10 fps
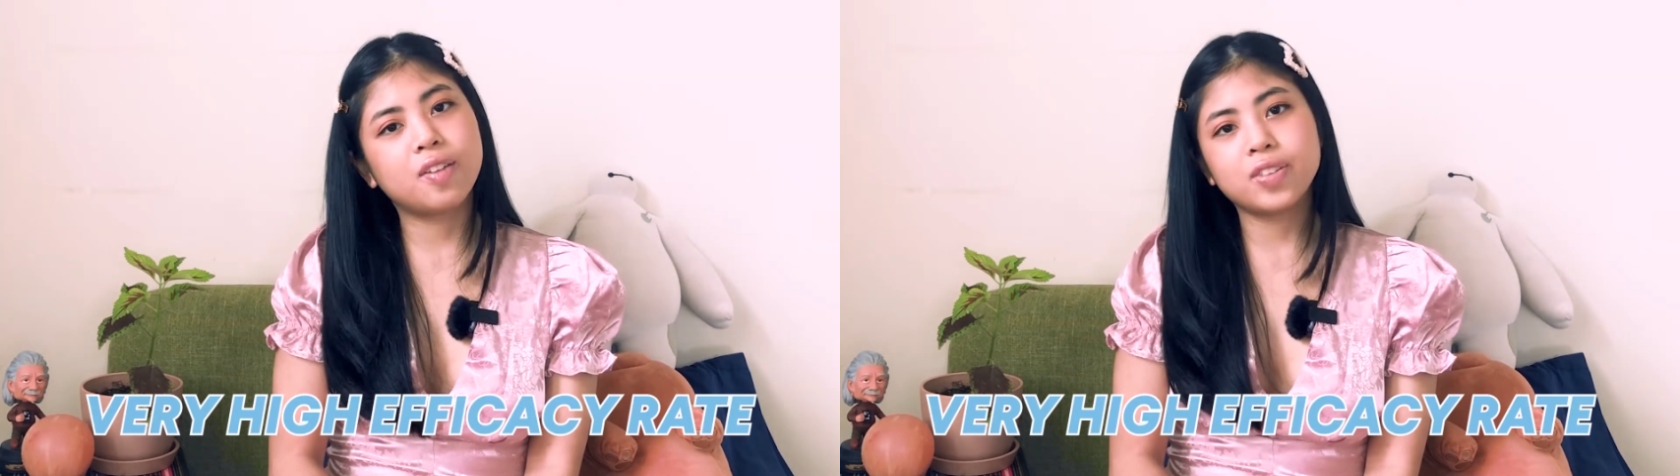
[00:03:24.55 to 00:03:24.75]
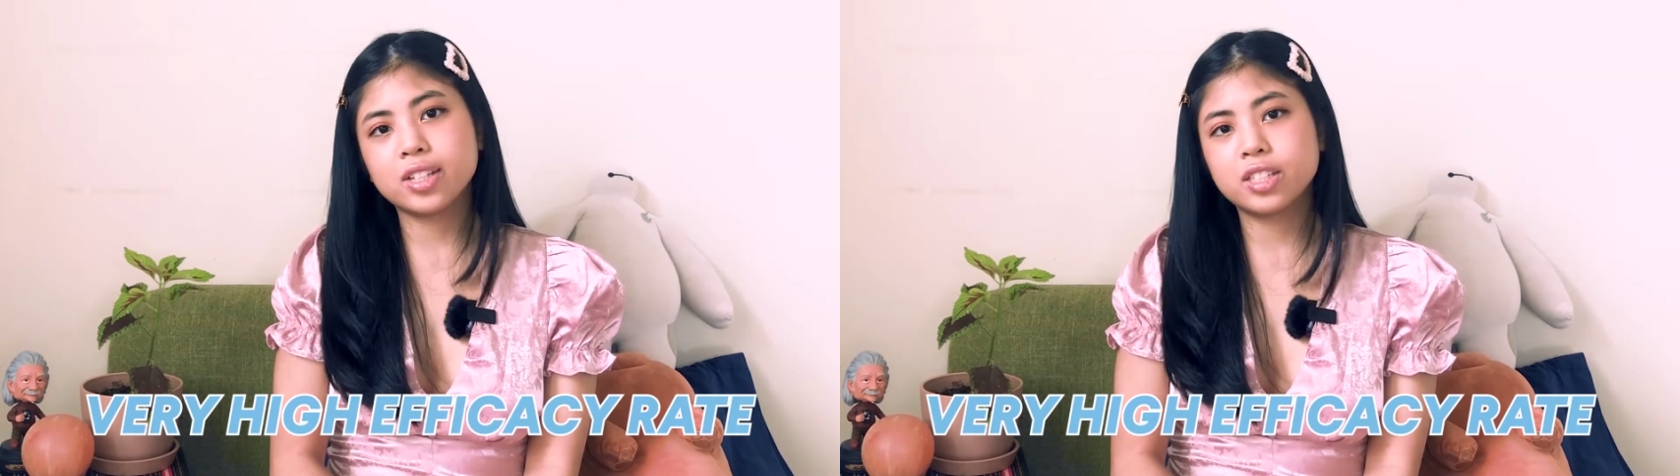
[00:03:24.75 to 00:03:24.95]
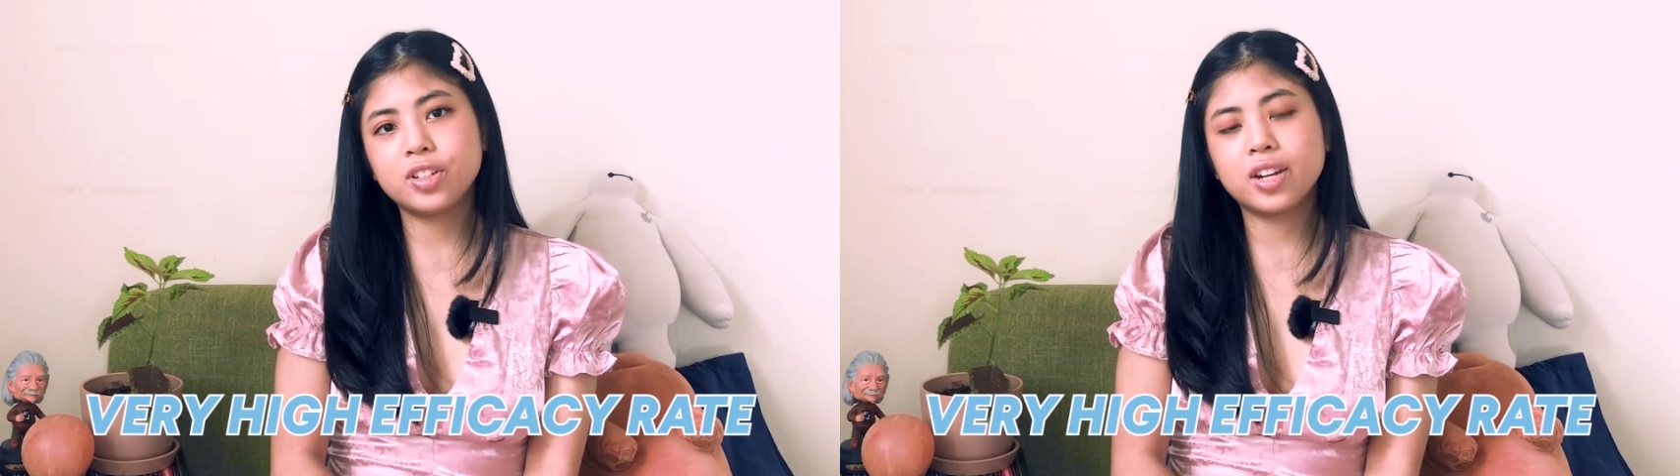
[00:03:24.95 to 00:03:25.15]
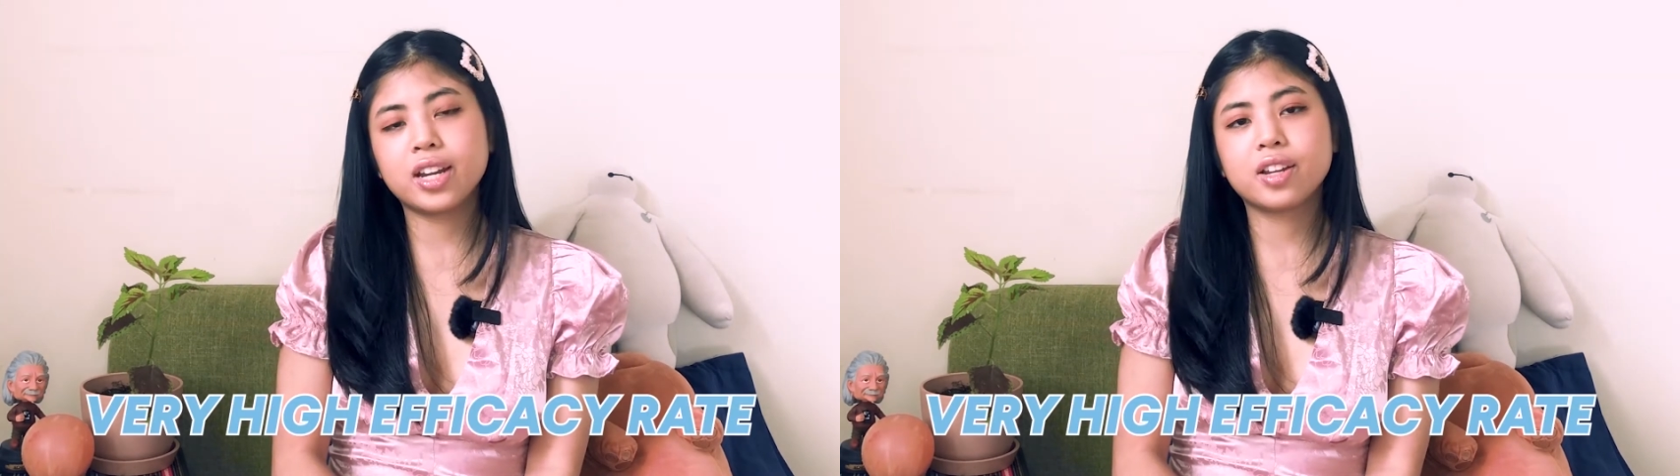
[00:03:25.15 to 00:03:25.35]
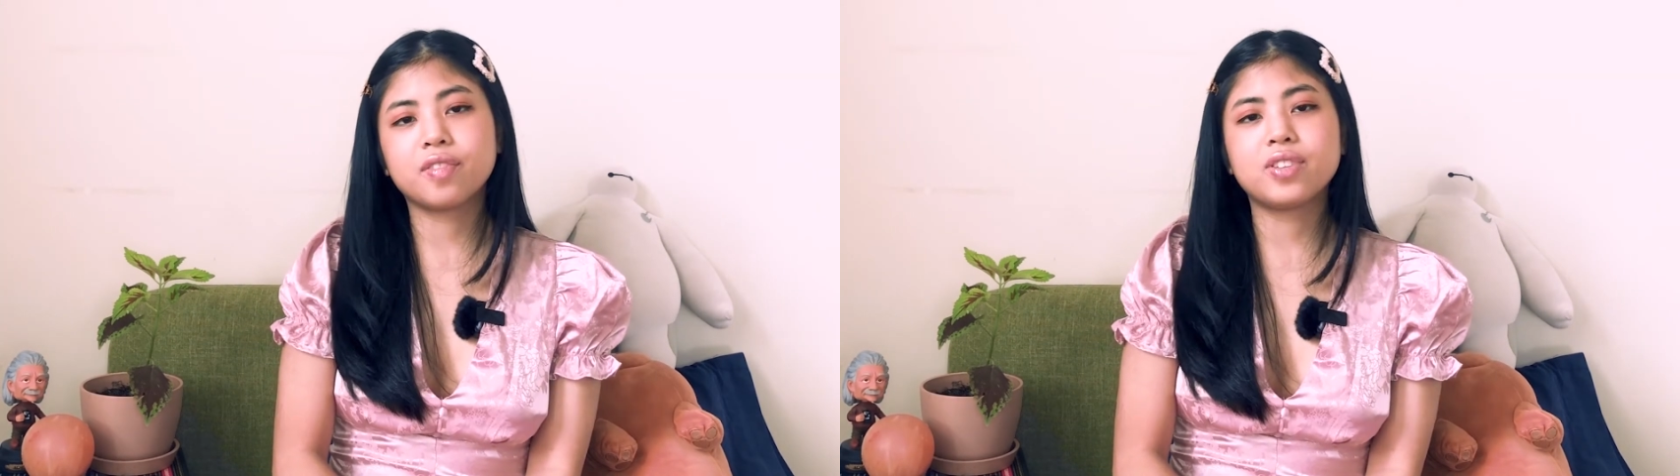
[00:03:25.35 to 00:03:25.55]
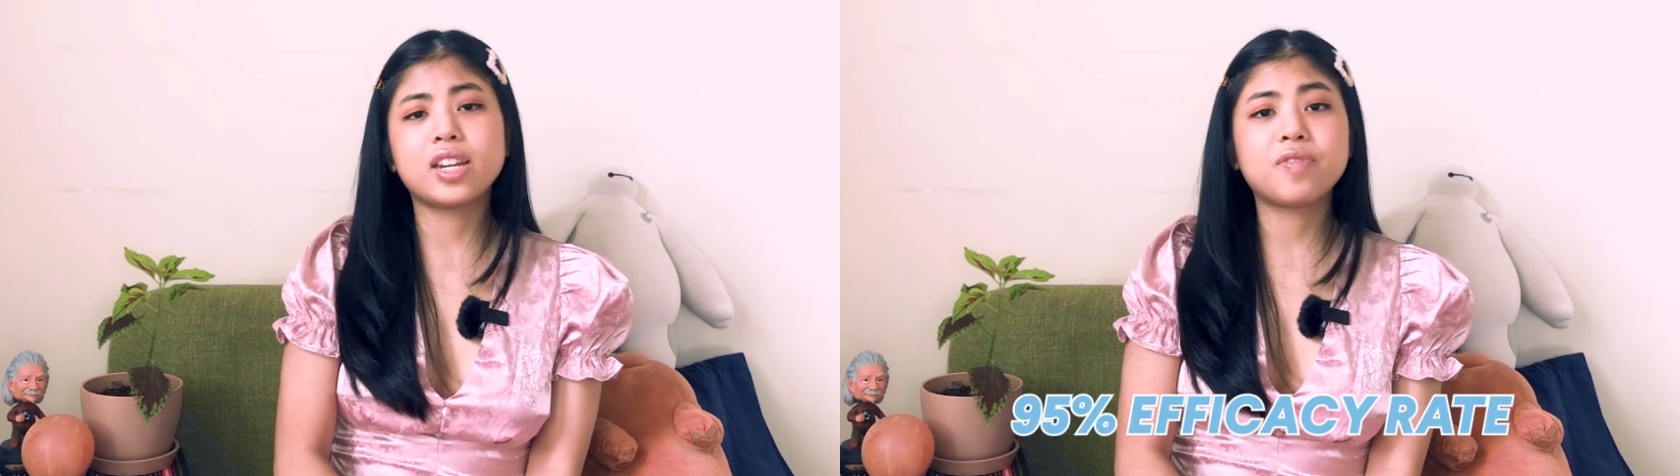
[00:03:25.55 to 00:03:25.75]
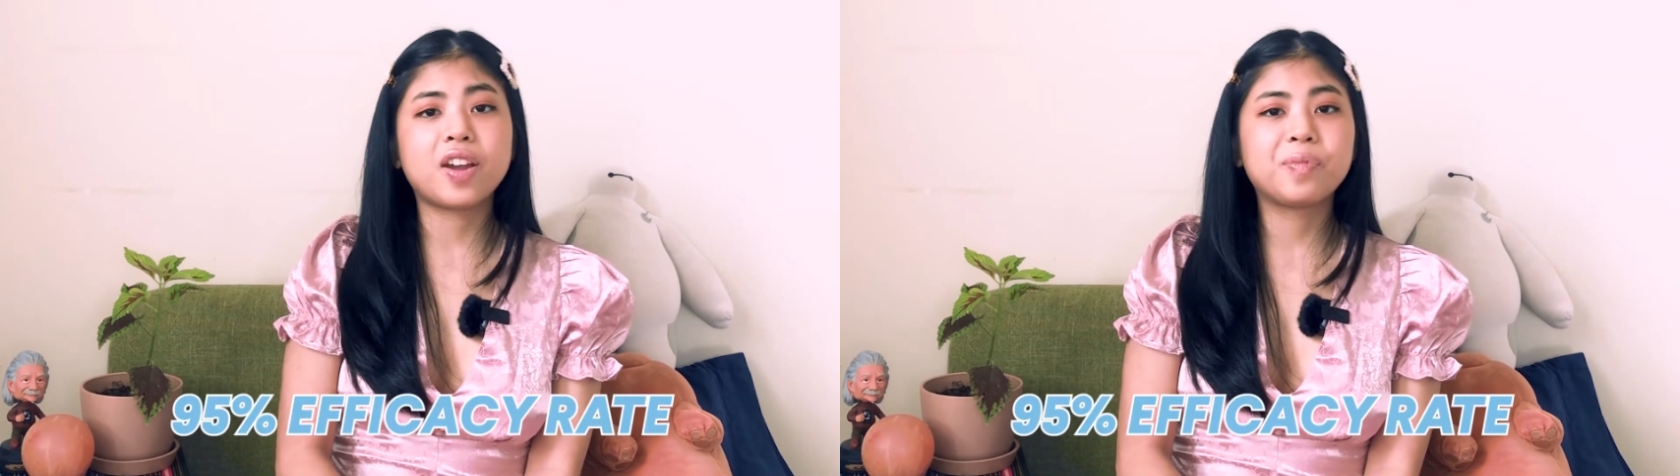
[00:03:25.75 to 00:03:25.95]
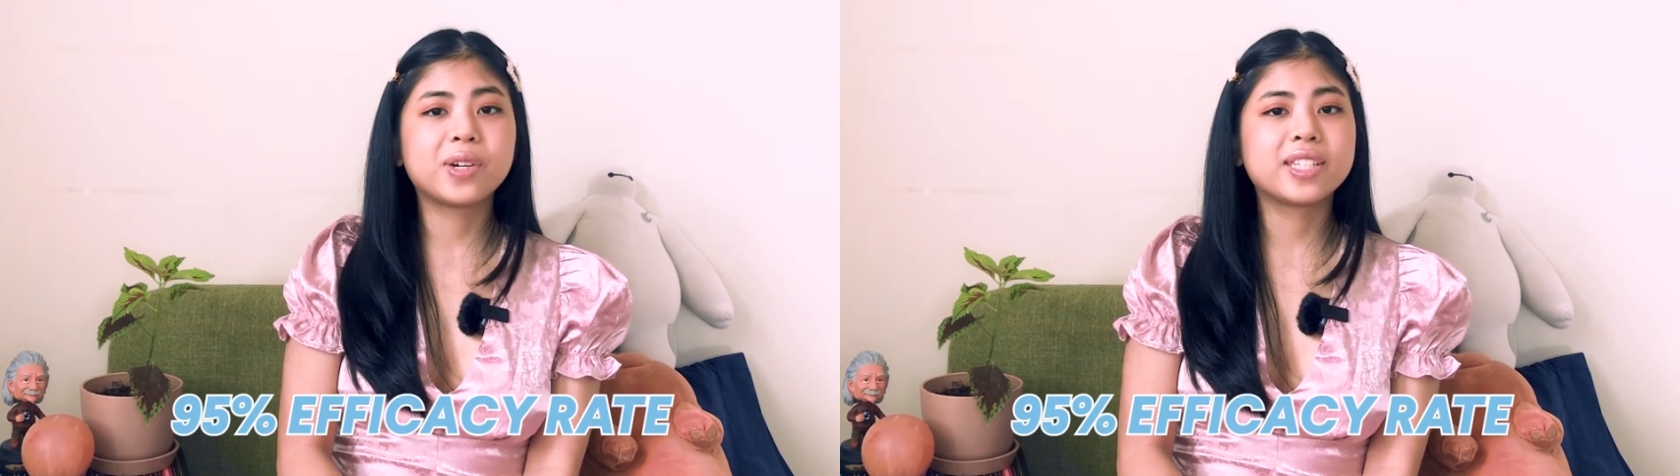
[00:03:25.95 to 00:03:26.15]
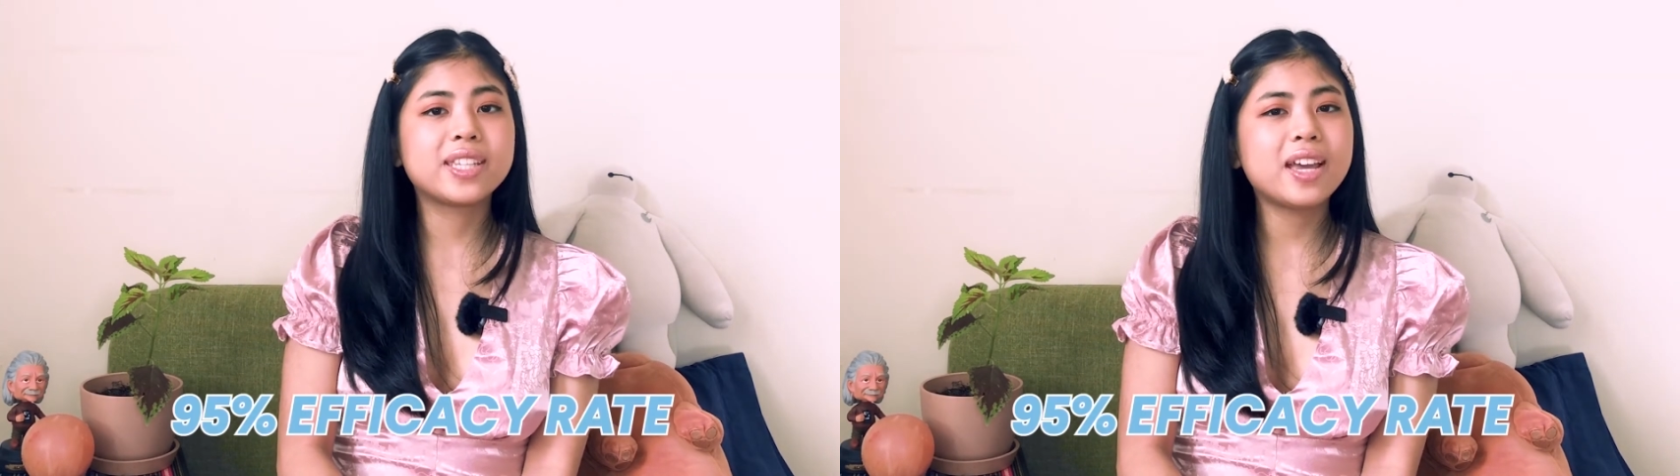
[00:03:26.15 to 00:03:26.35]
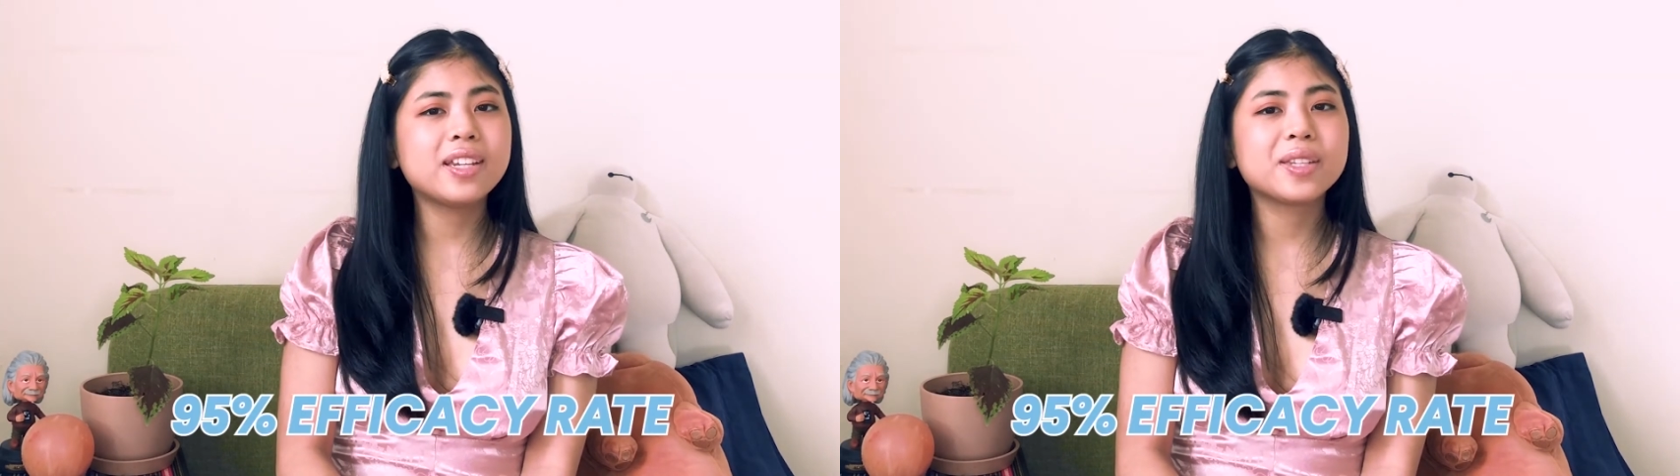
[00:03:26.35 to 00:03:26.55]
efficacy rate of
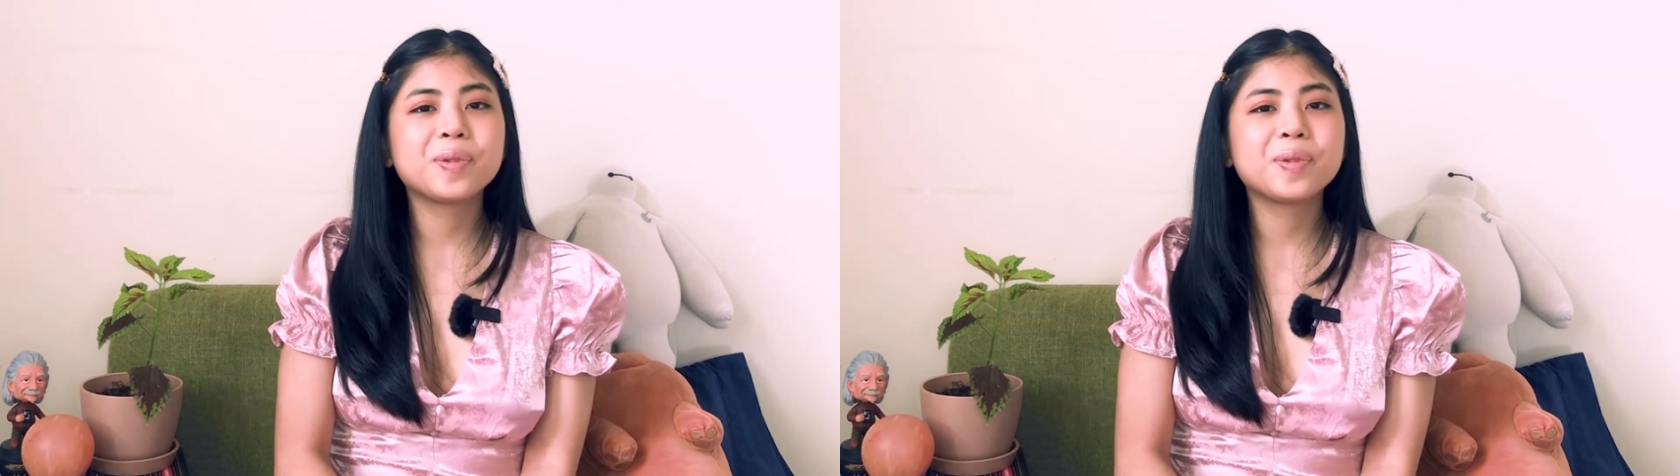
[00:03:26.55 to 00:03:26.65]
95%,